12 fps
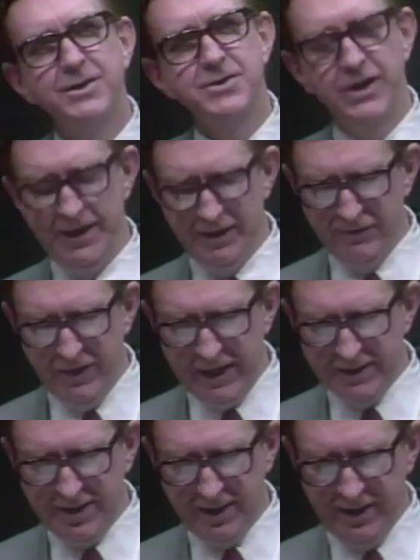To have
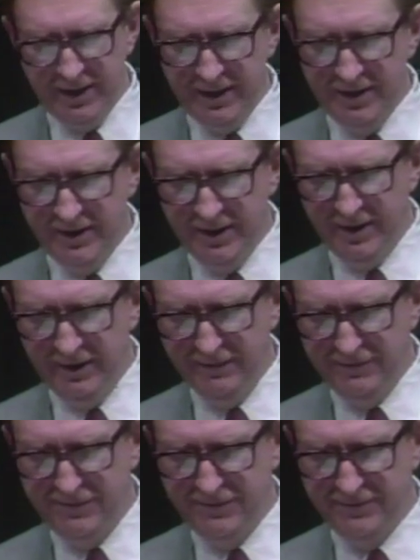that kind
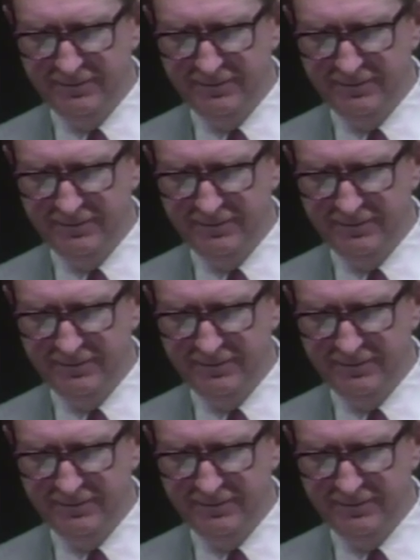of